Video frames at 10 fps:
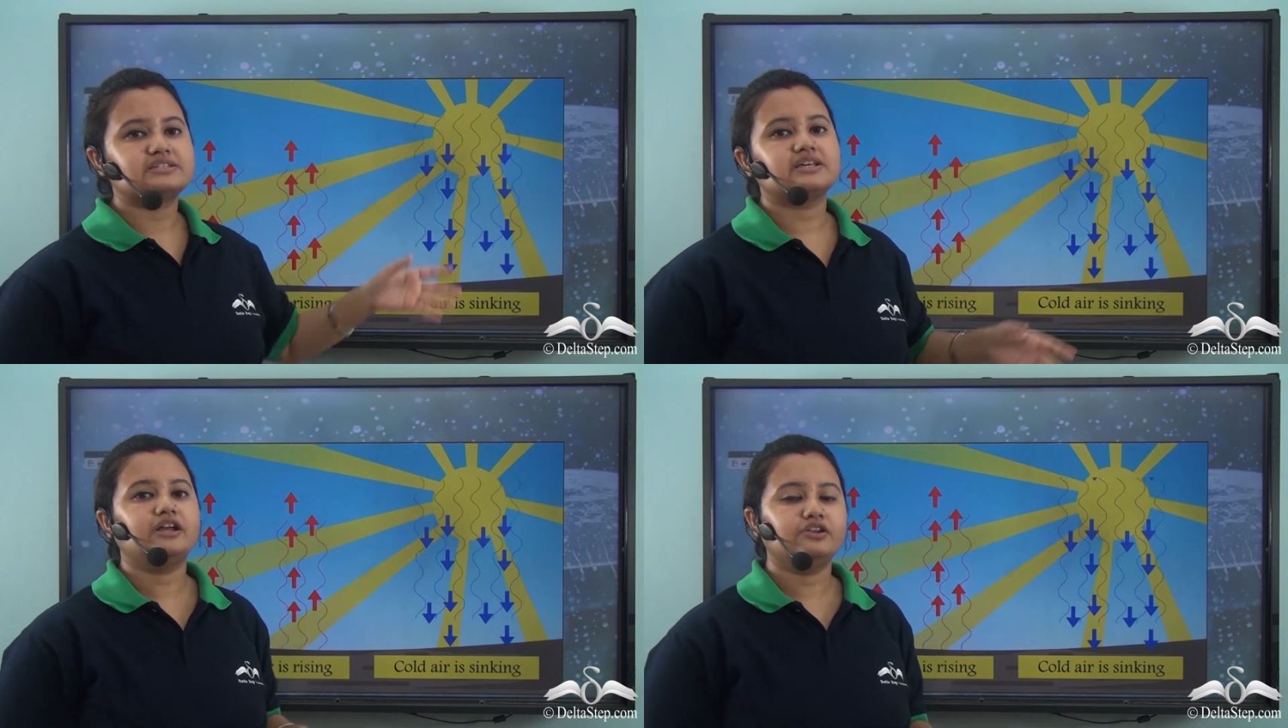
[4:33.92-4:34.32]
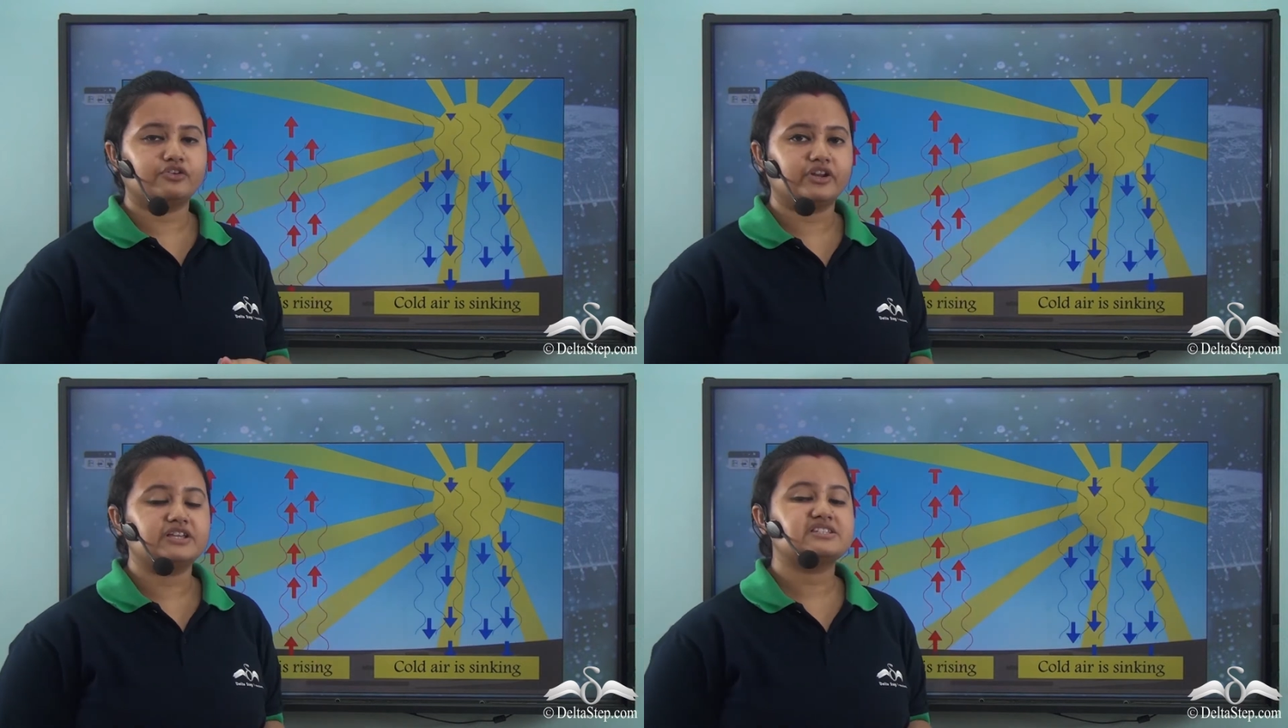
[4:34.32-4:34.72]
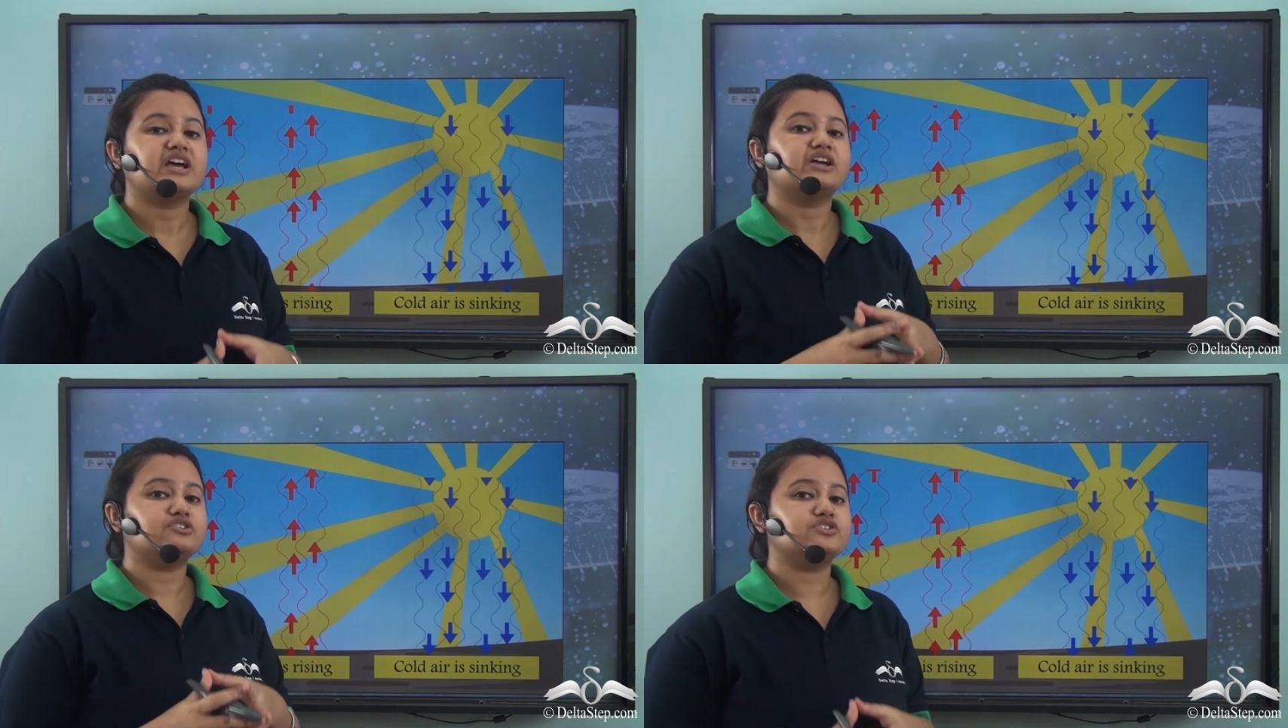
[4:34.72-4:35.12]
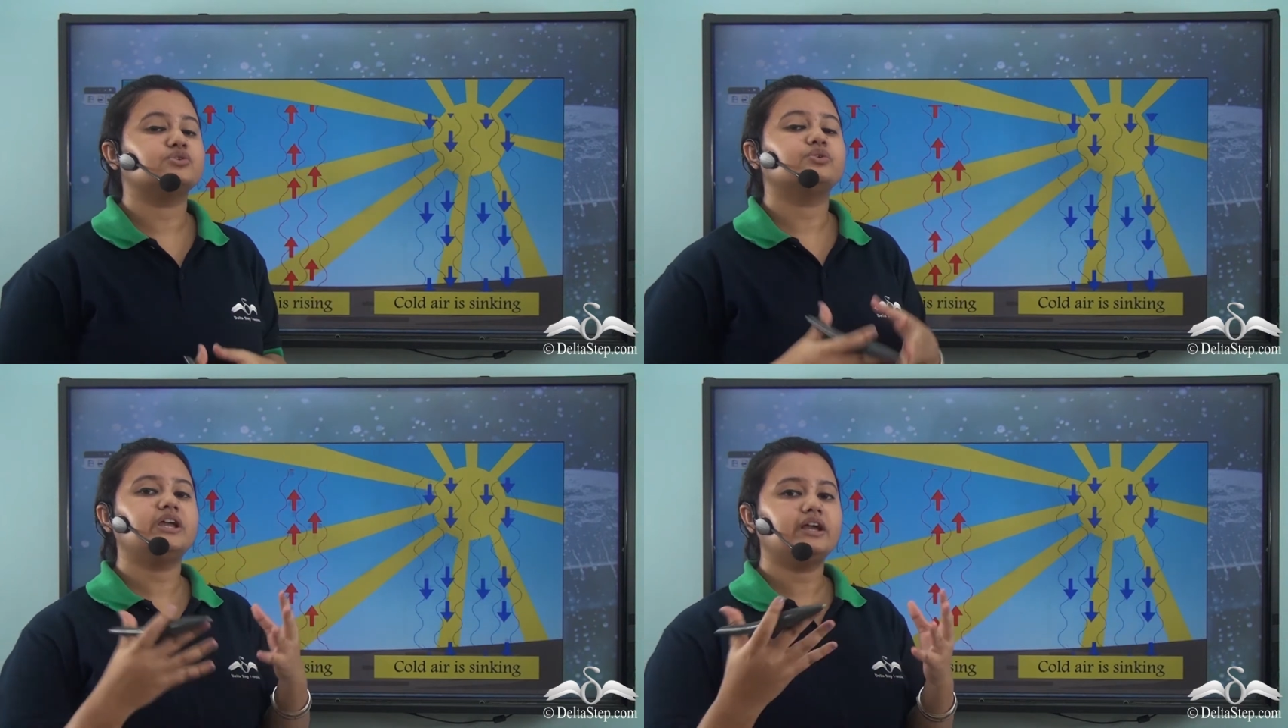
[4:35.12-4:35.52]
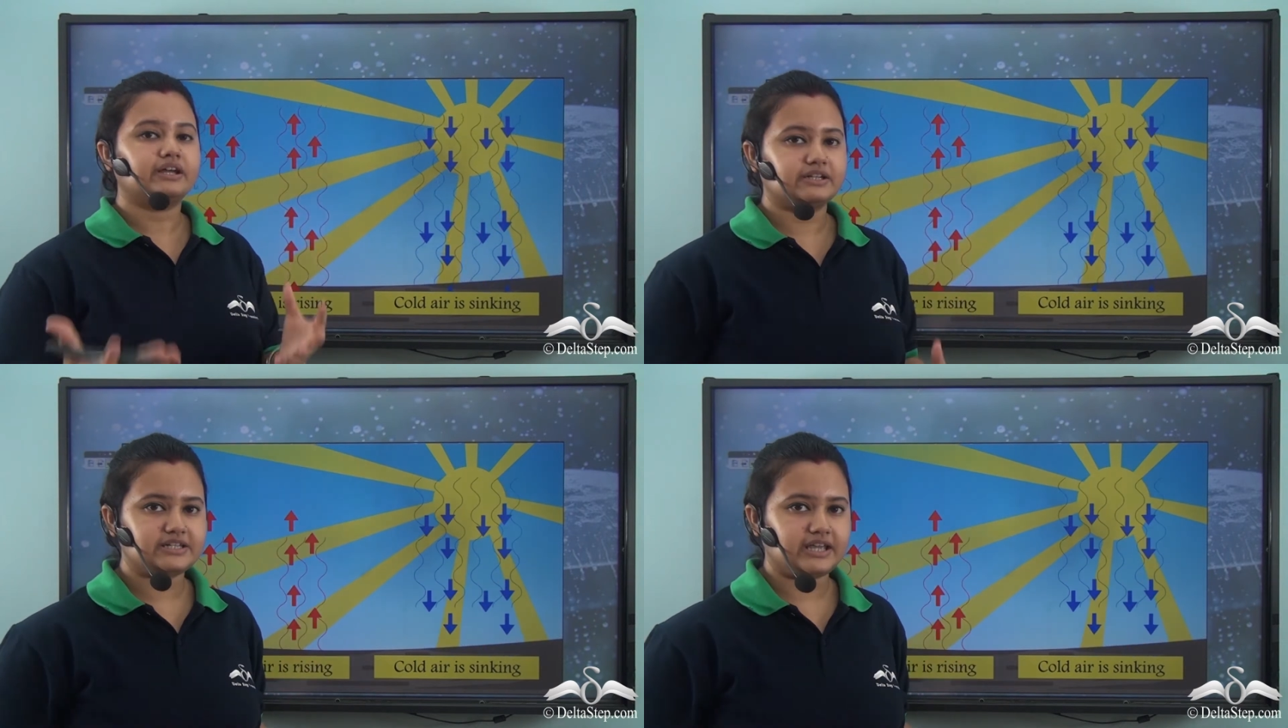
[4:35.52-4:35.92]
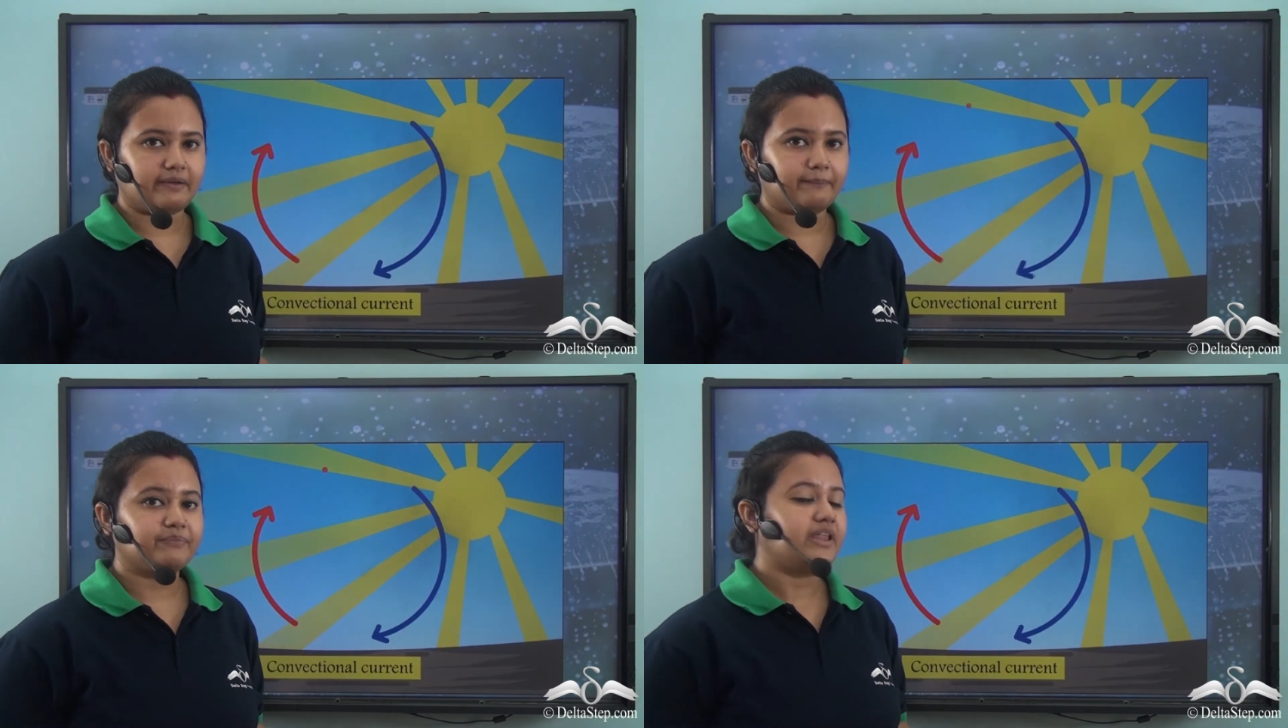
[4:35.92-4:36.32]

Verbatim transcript: sun rays during day.